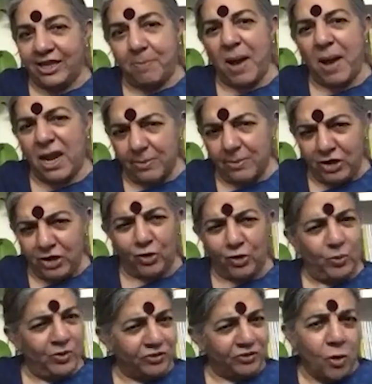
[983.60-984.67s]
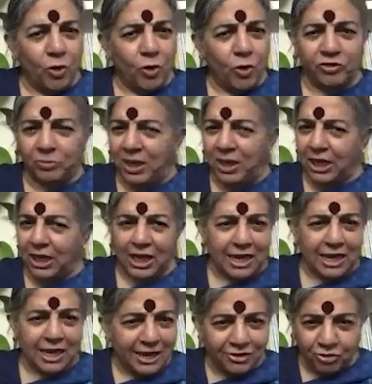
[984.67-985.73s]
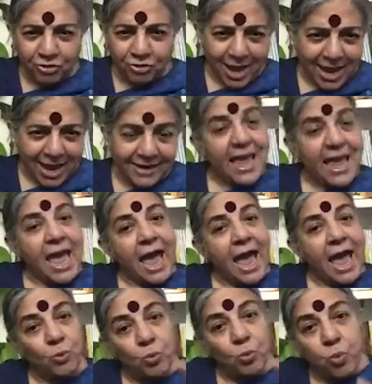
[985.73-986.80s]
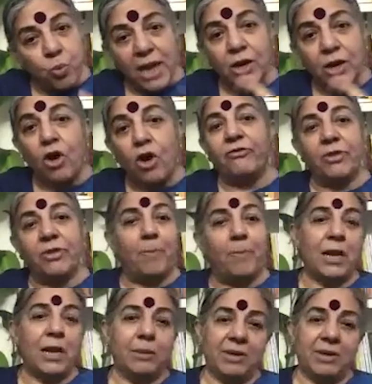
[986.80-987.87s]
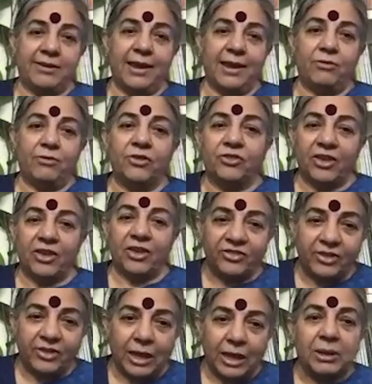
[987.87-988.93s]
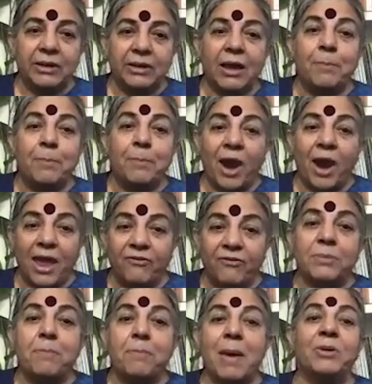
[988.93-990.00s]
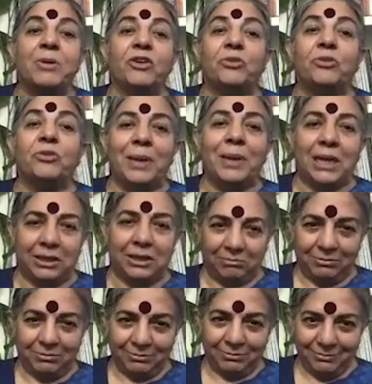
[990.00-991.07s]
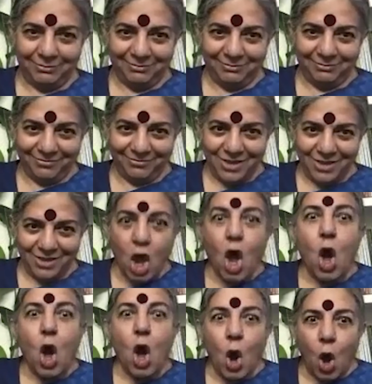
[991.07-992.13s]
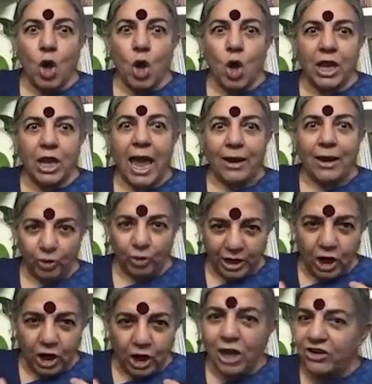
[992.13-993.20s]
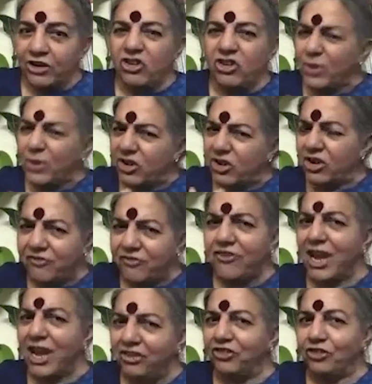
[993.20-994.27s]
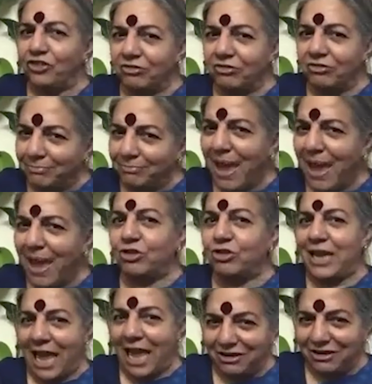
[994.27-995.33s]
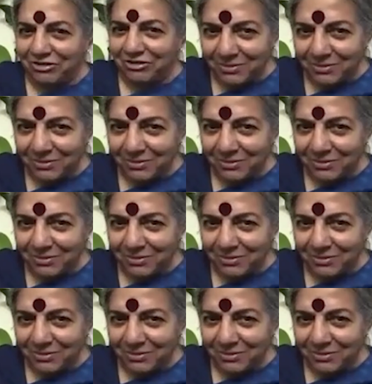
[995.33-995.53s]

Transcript: parliament always calls me and I interact. And one of the parliamentarians has tabled a private member's bill on agroecology, which in effect is back to the land.